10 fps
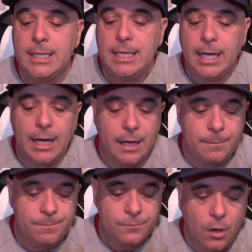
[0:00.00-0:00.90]

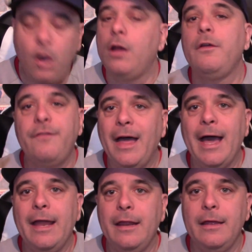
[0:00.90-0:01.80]
All of
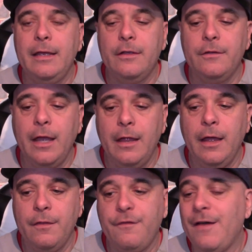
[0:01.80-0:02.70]
that is,
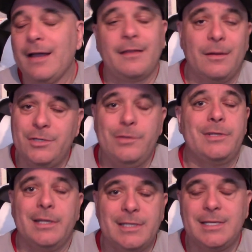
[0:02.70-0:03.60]
and the fact that I was
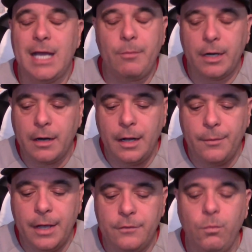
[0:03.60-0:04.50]
using it as a tiebreaker
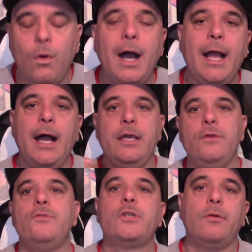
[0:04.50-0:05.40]
anyway, is why I
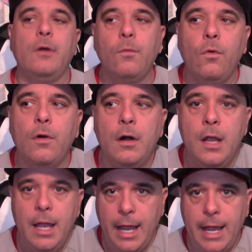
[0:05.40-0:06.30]
use career war,
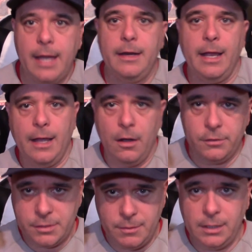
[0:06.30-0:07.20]
and
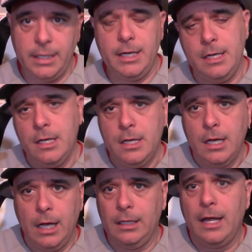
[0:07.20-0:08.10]
ultimately
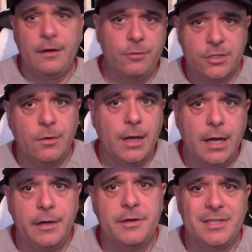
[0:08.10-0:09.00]
a lot of what's going
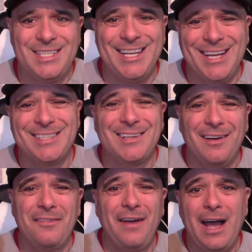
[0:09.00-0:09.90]
on here is a test
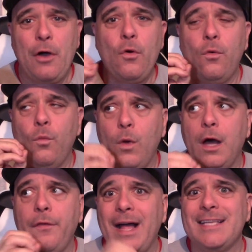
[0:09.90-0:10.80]
of how
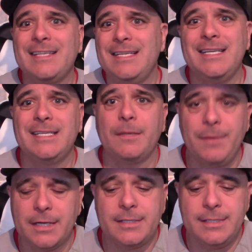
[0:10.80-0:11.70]
well that statistic
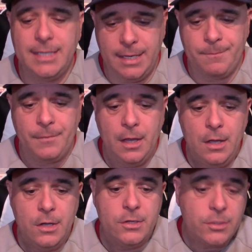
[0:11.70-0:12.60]
picks the team. So